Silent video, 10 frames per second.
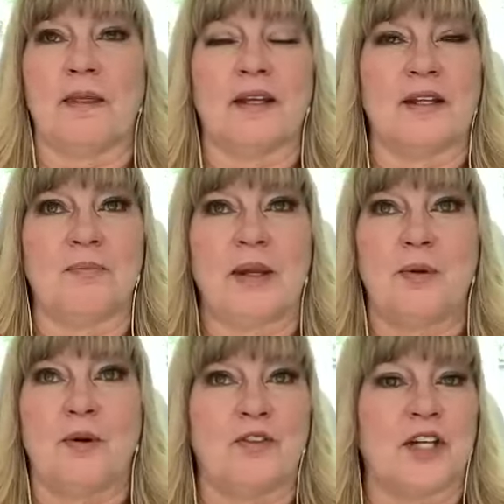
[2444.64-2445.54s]
and
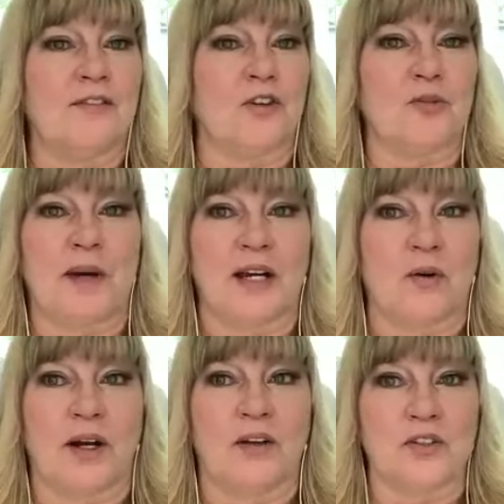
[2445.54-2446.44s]
people of diverse
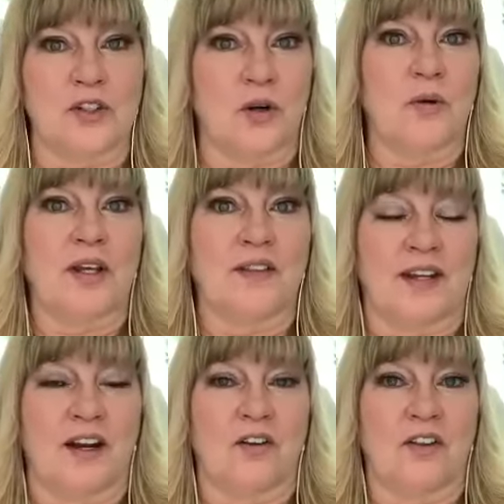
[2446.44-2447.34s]
backgrounds don't get the
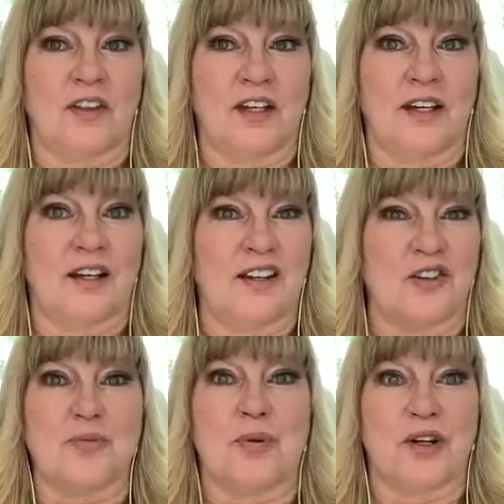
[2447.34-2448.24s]
care that they need and
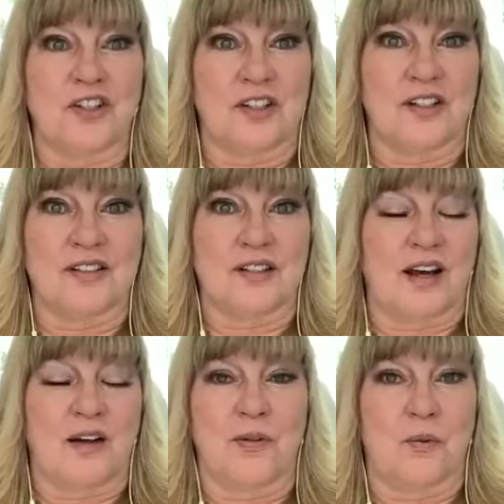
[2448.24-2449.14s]
there's prejudice
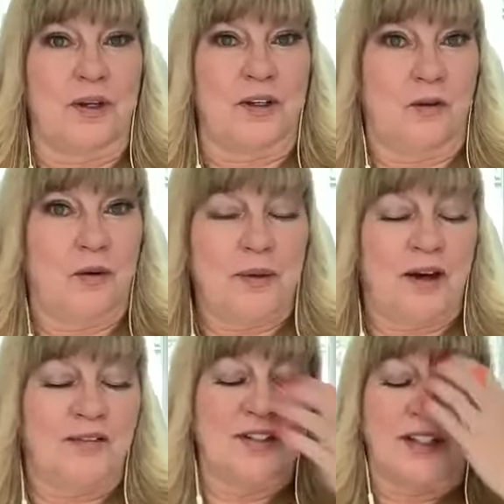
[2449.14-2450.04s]
out the window i'm mean,
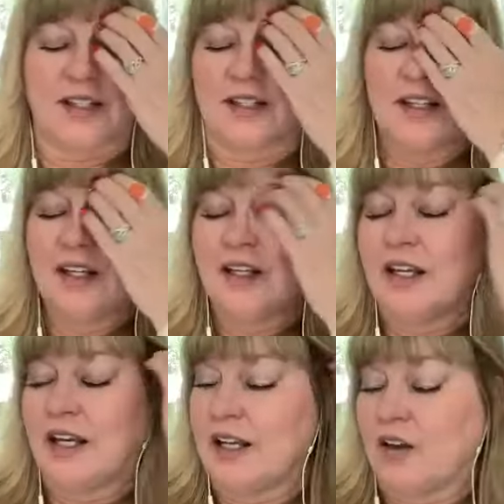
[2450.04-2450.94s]
obviously in
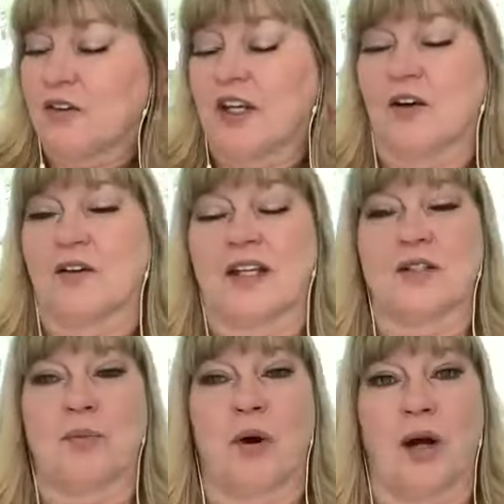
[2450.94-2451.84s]
in healthcare and that's
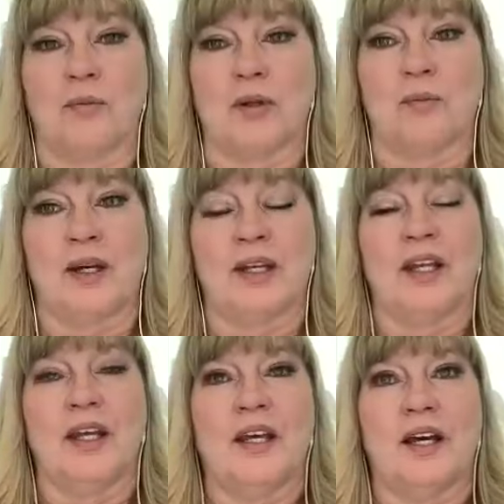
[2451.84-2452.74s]
a problem but
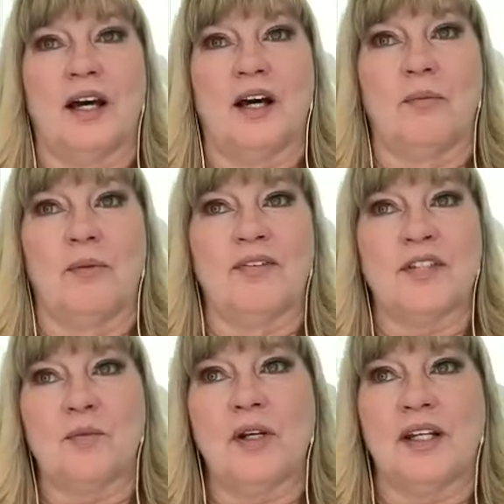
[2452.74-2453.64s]
um, if
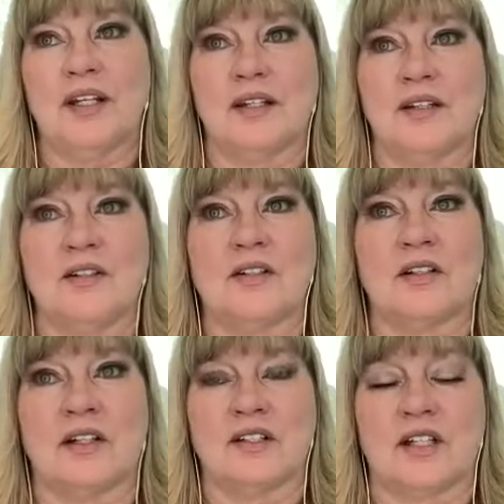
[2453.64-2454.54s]
someone is
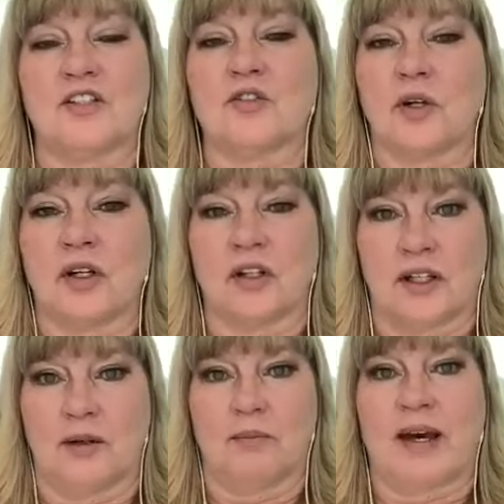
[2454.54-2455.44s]
let's say
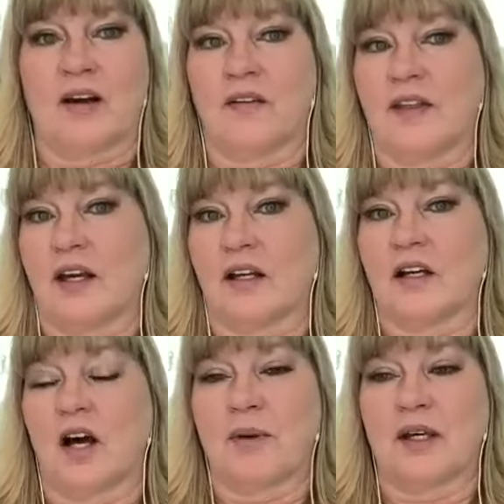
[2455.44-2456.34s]
struggling back on that
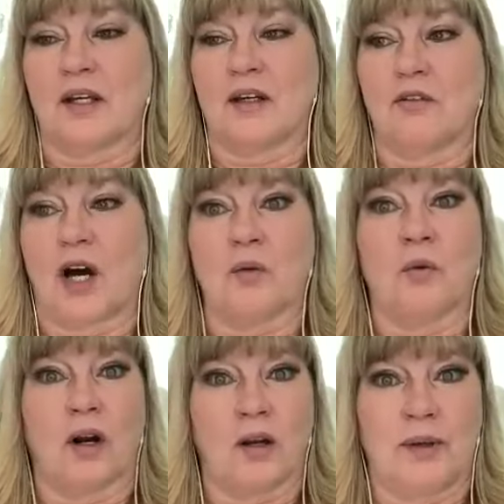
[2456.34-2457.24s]
topic of i
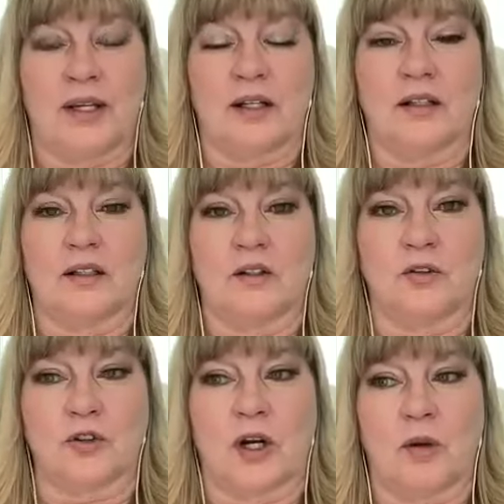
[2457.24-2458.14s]
want to be in a clinical
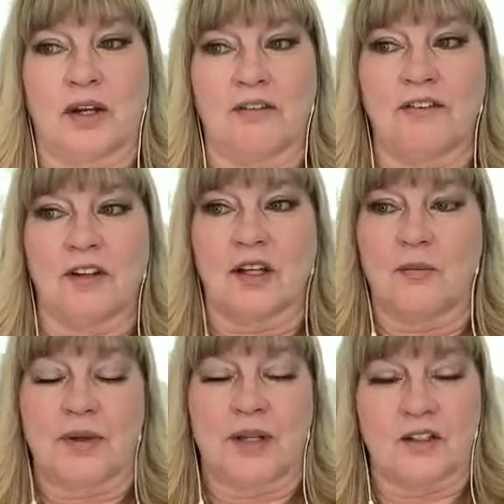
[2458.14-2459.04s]
trial but i feel like
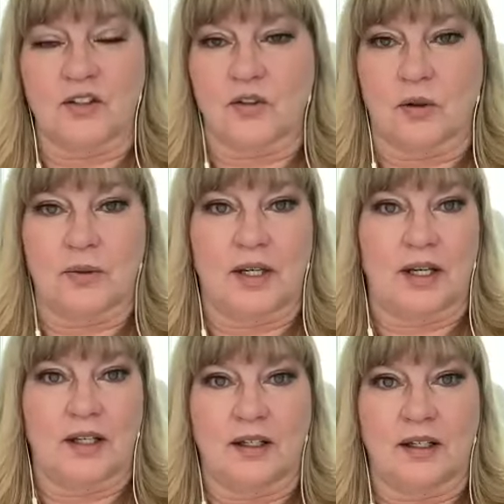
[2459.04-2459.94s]
i'm being
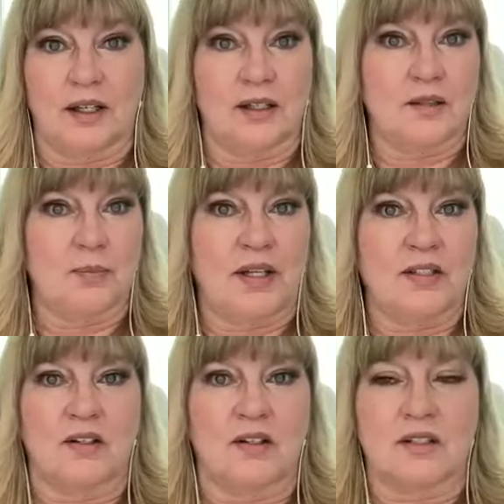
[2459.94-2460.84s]
discriminated against
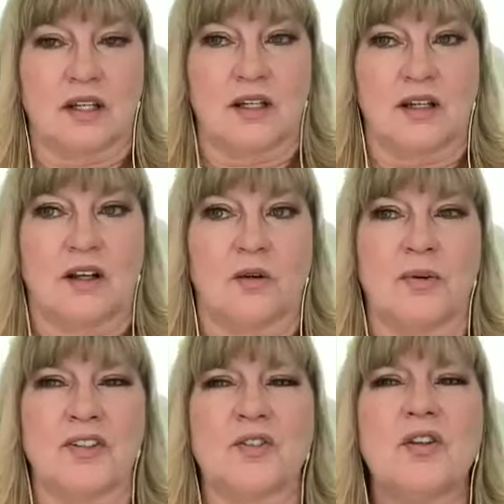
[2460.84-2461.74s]
based on skin color
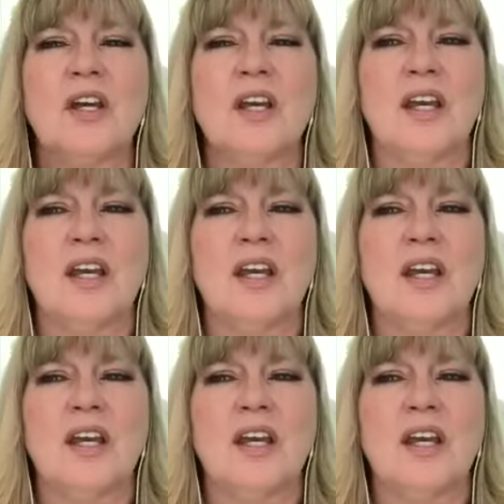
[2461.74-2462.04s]
is there